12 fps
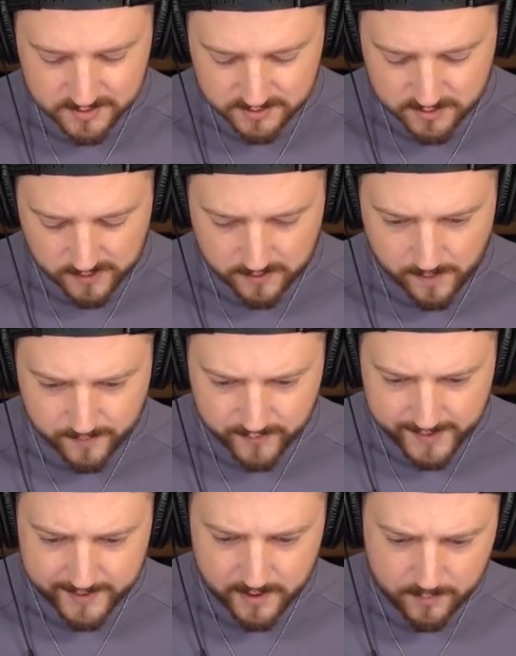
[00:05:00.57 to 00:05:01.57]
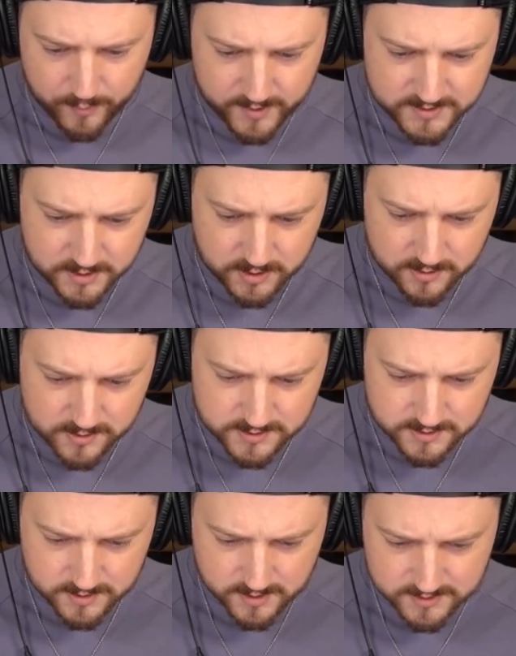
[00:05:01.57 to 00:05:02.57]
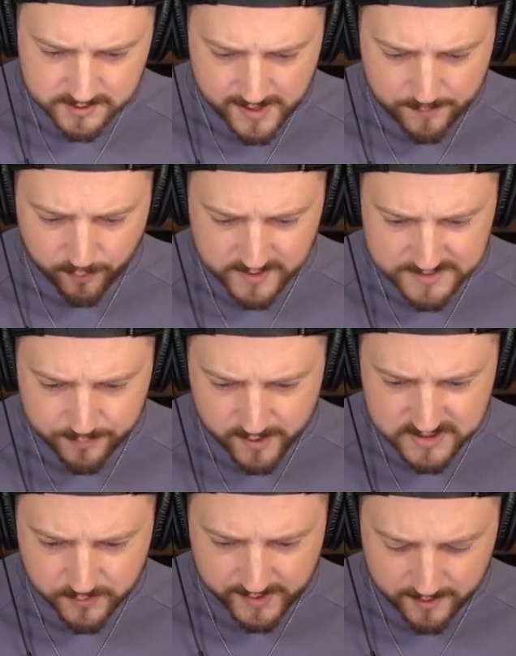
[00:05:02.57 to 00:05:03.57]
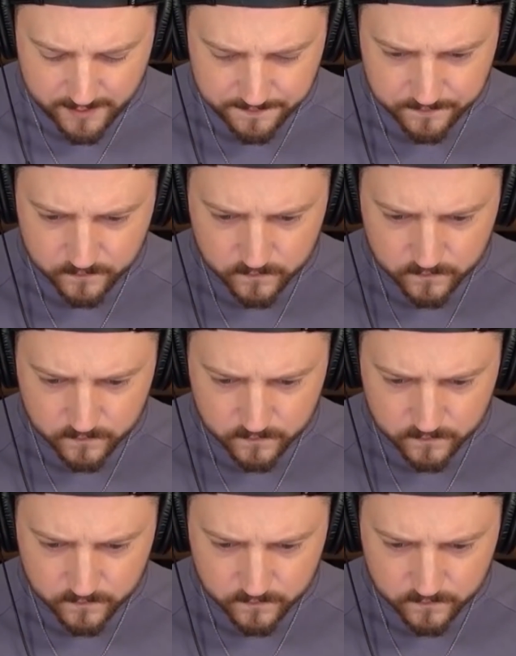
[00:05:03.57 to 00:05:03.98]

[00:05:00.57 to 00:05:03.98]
Dart Goblin right here, boys and girls. Dank Princey boy as well.